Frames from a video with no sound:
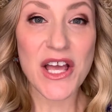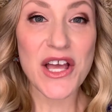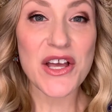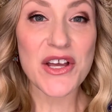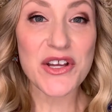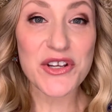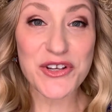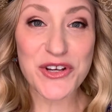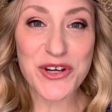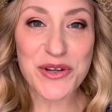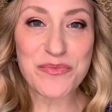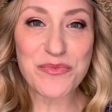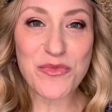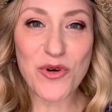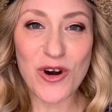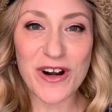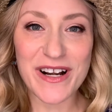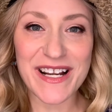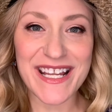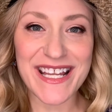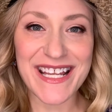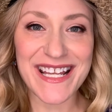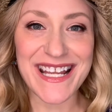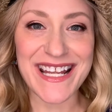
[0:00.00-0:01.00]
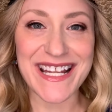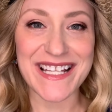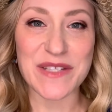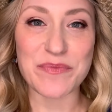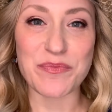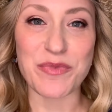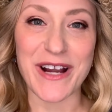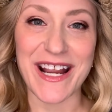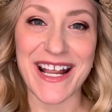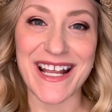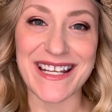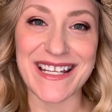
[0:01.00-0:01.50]
Good morning, it's
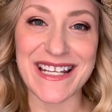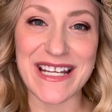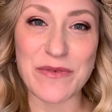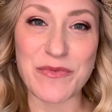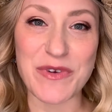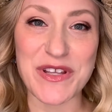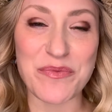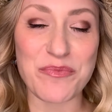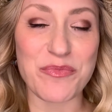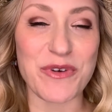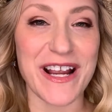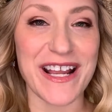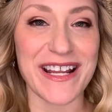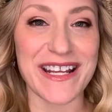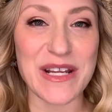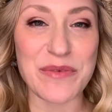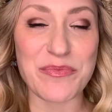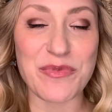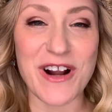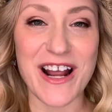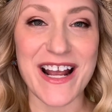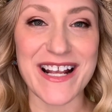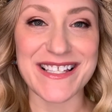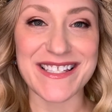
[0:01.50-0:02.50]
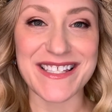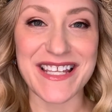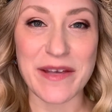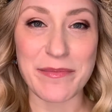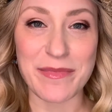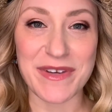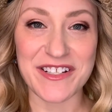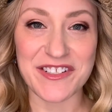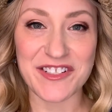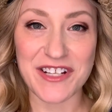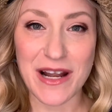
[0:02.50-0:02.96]
Brandy with Brandy Price Image,